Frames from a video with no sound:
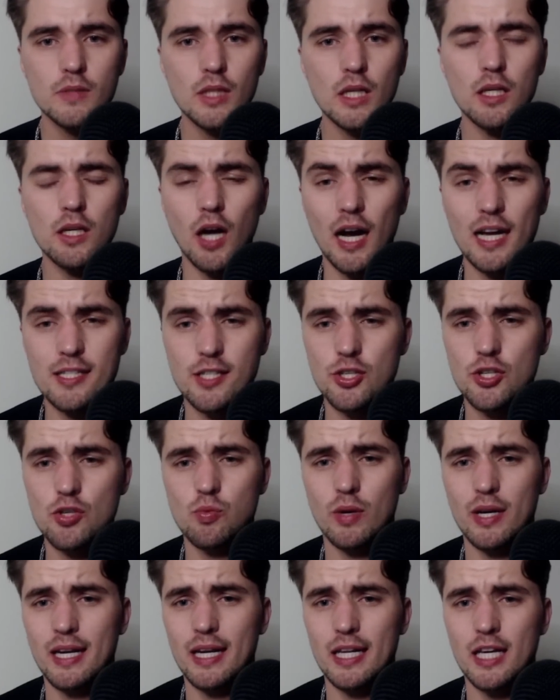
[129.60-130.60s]
Guys, I just
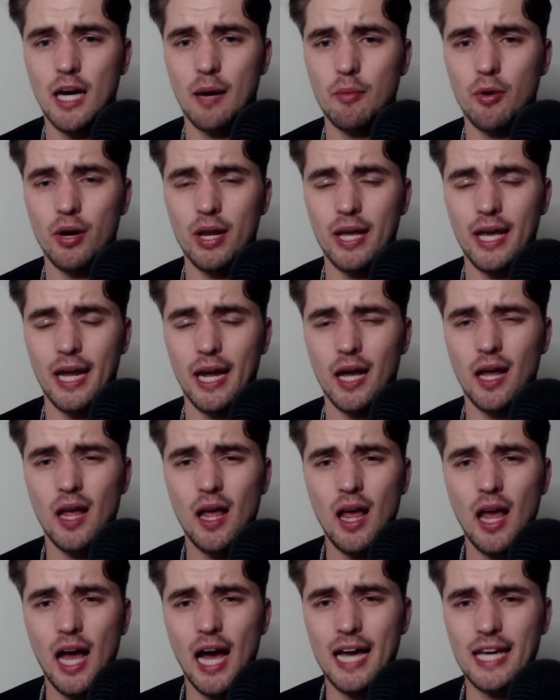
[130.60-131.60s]
wanted to come on here
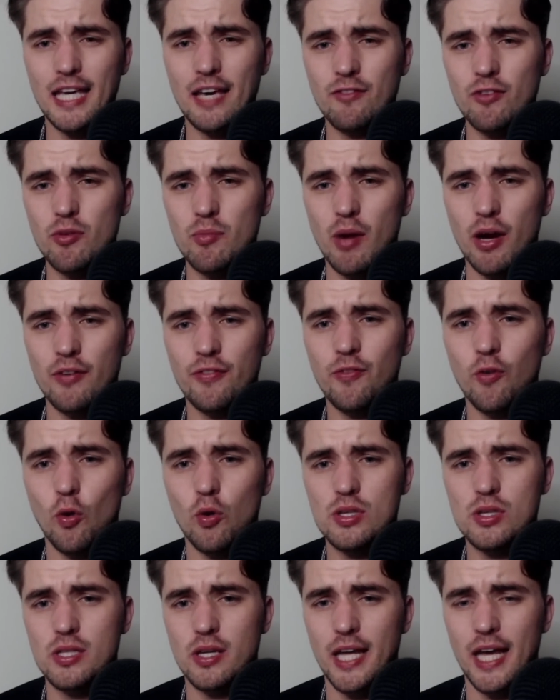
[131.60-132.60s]
and give you my
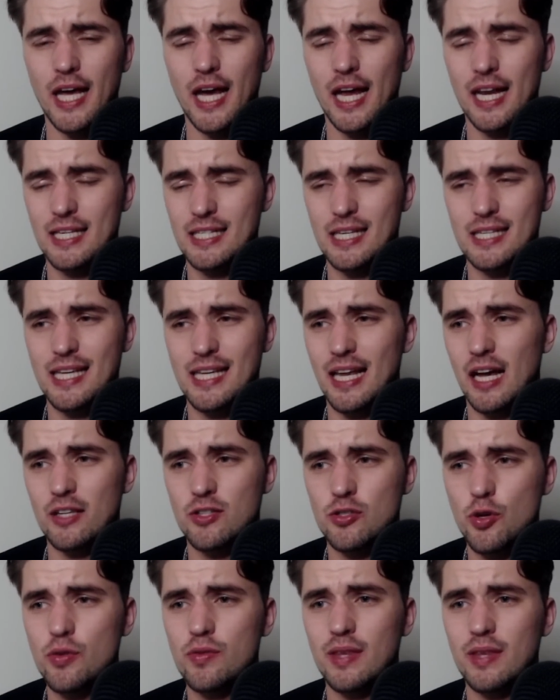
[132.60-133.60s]
thoughts on it. And as I said, I
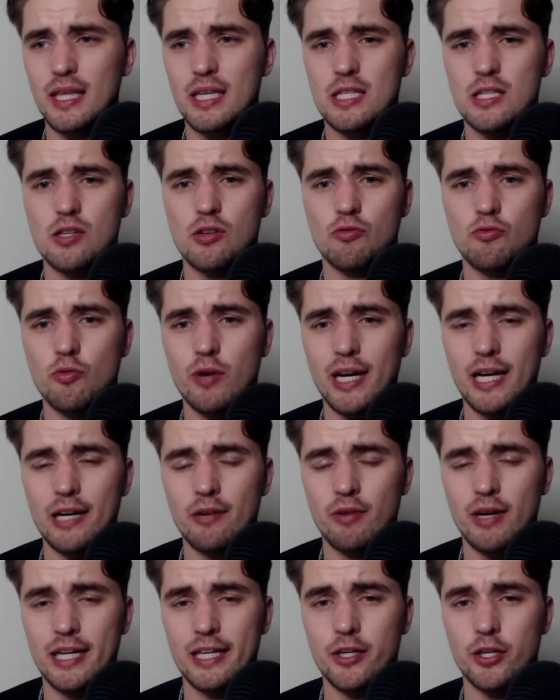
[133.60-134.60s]
do think this is a
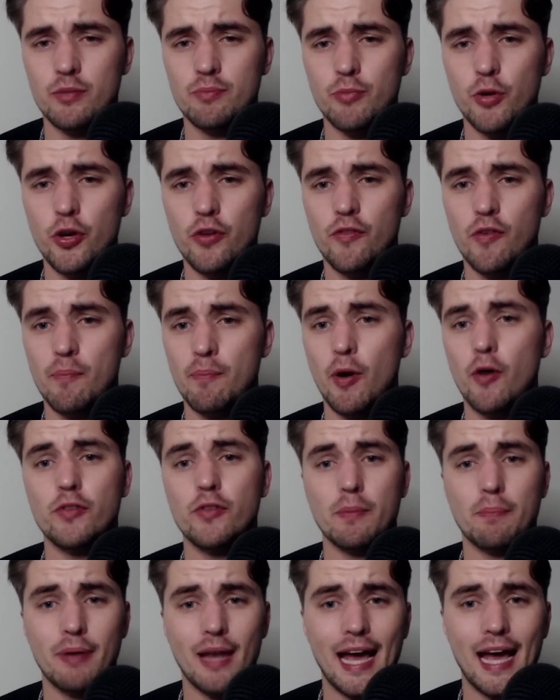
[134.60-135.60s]
really good move for both the
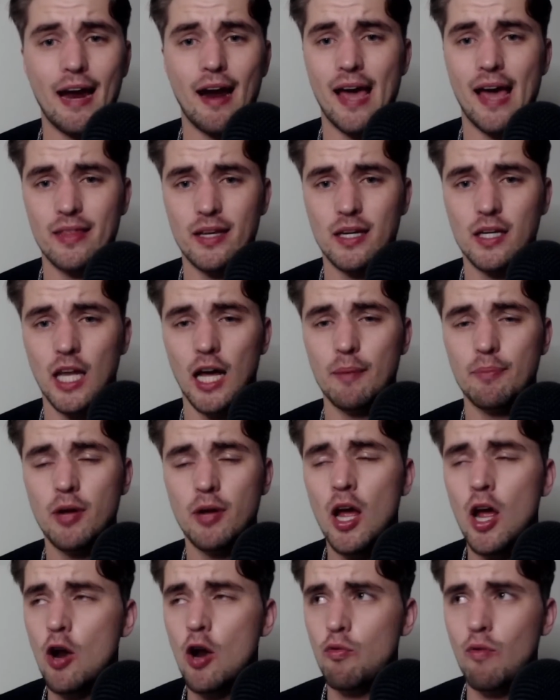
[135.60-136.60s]
player and the club.
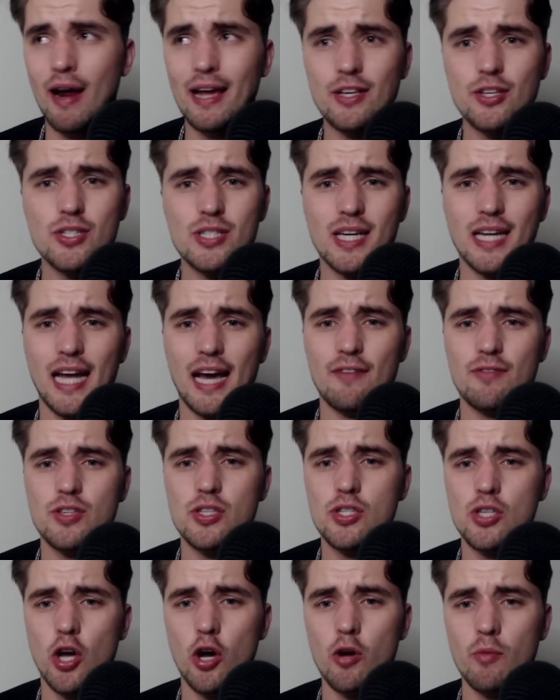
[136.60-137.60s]
Rangers are going to have
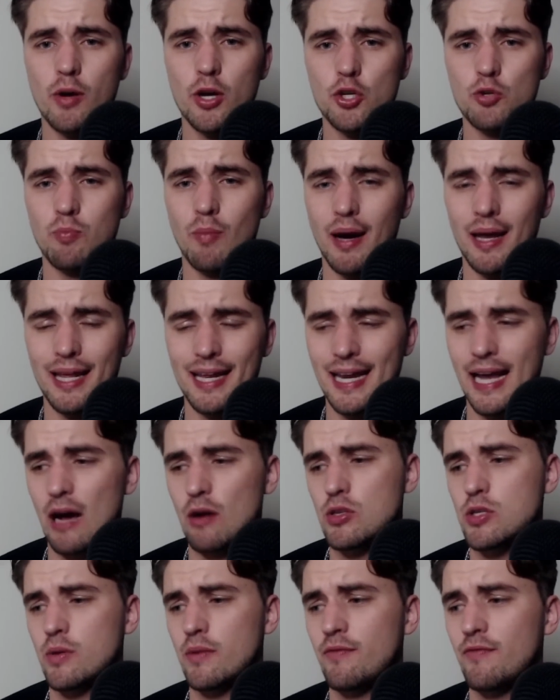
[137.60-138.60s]
so much money now
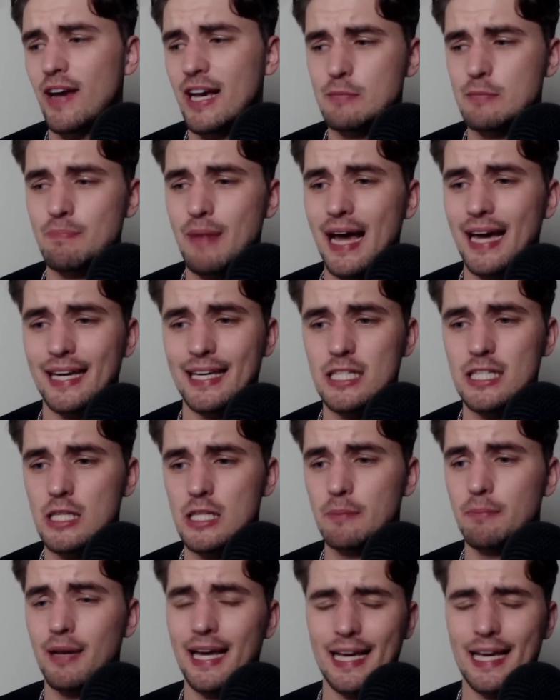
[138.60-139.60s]
to invest back into the
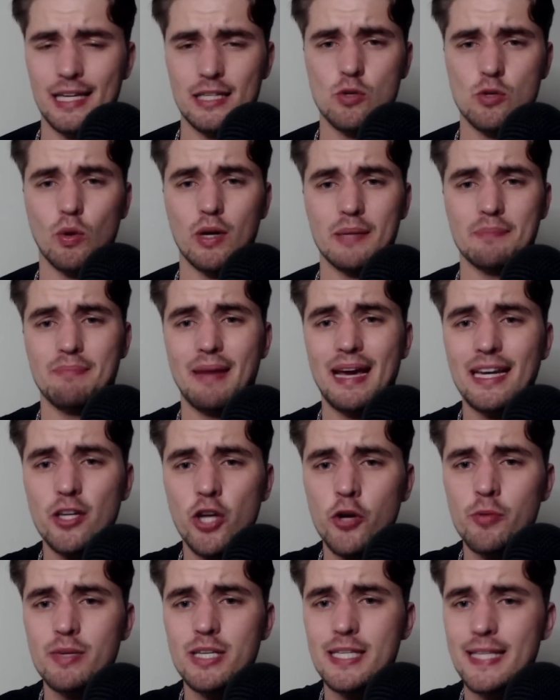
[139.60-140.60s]
playing squad. And make
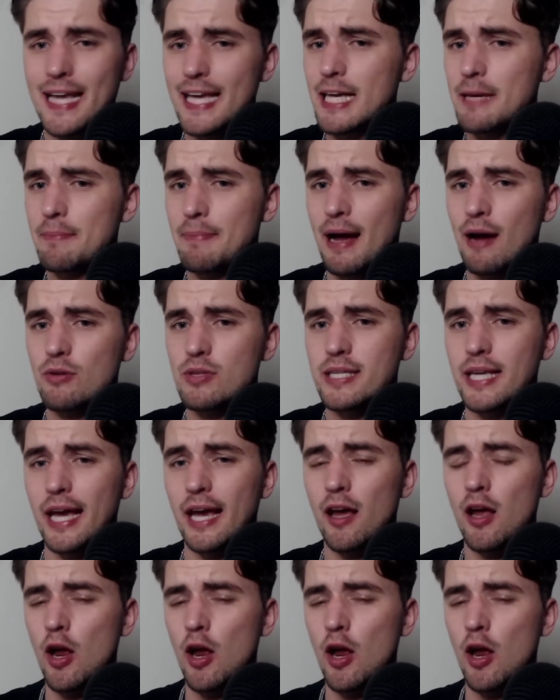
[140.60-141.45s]
no mistake about it,